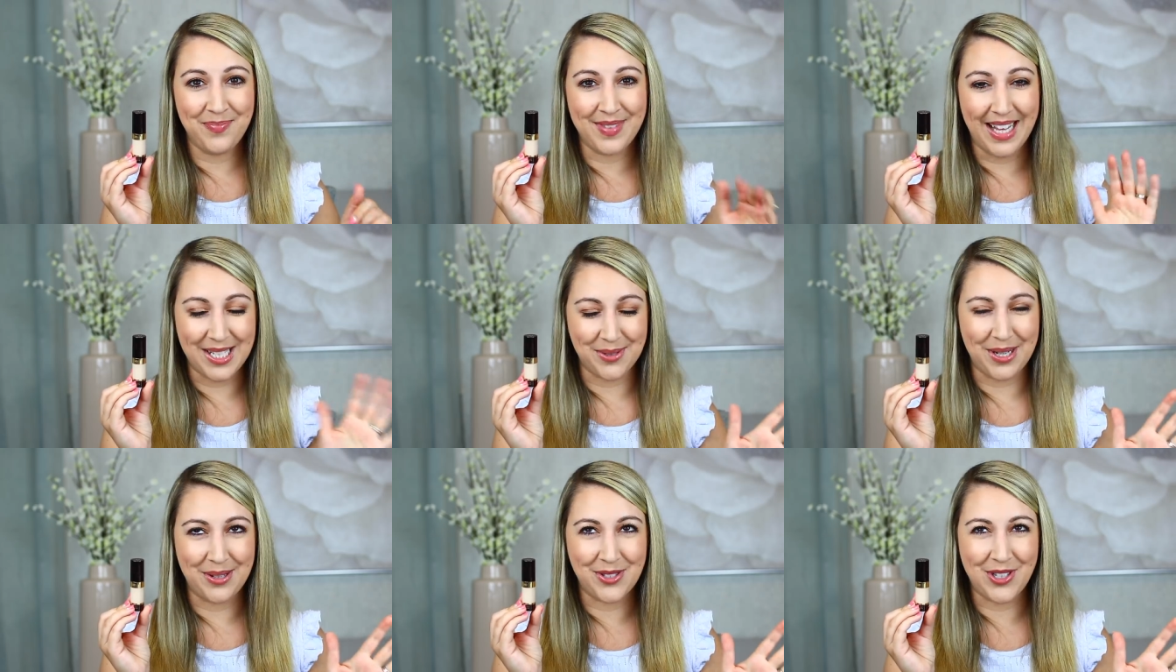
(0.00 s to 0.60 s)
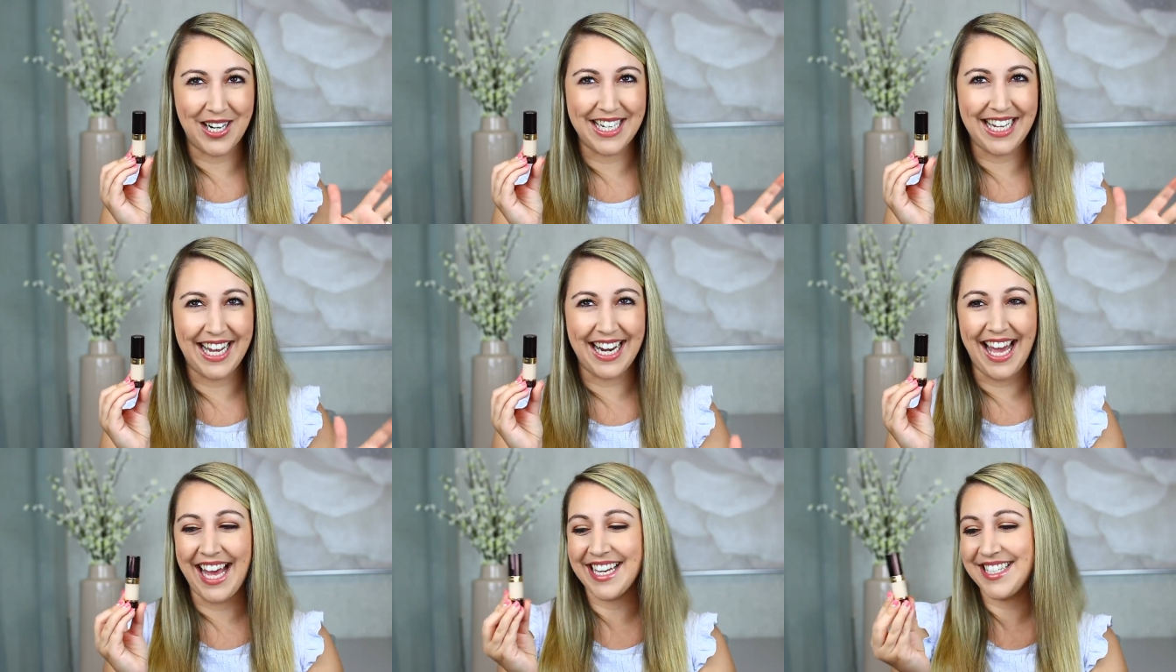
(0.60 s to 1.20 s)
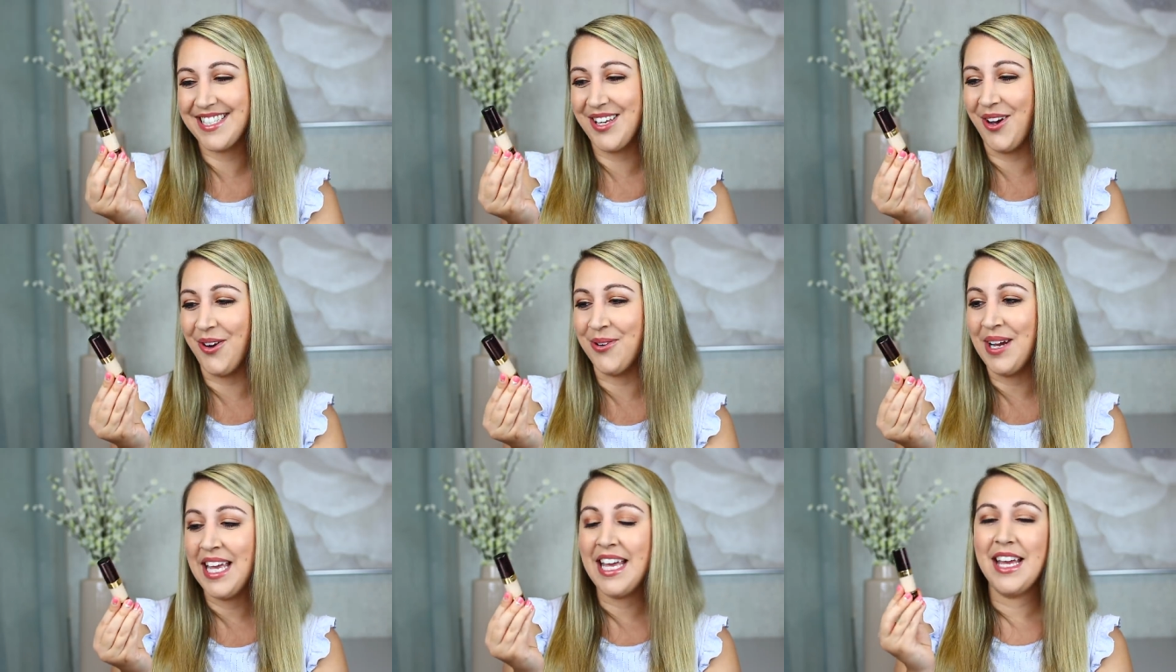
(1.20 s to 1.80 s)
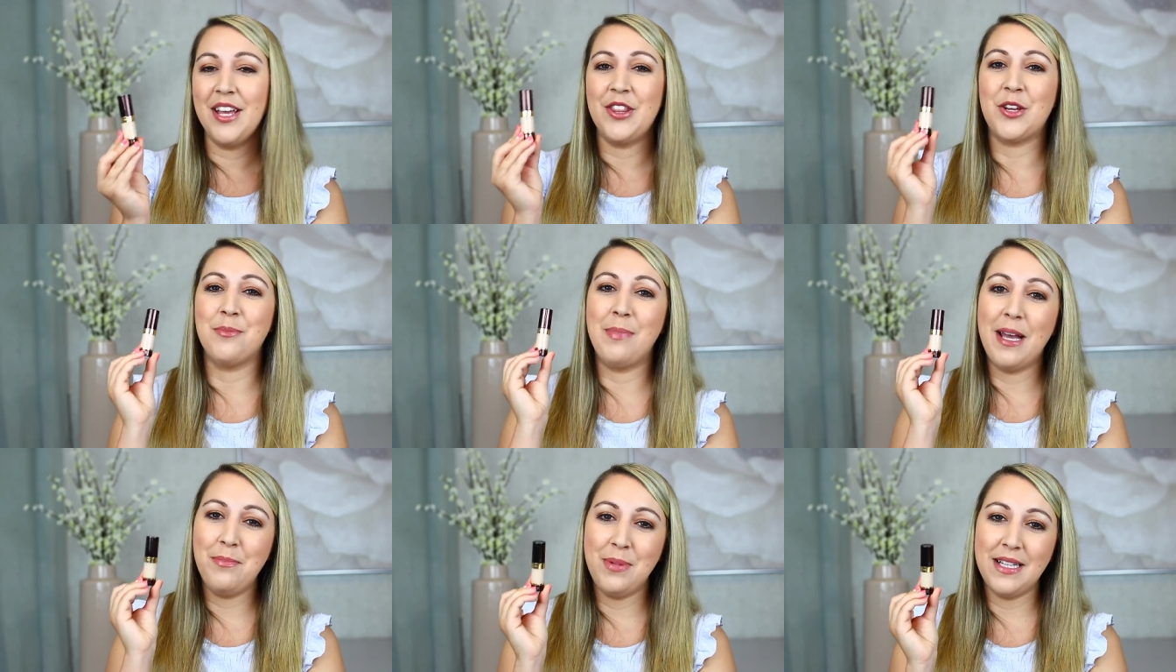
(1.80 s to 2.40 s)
That's what I was trying to get at. So there might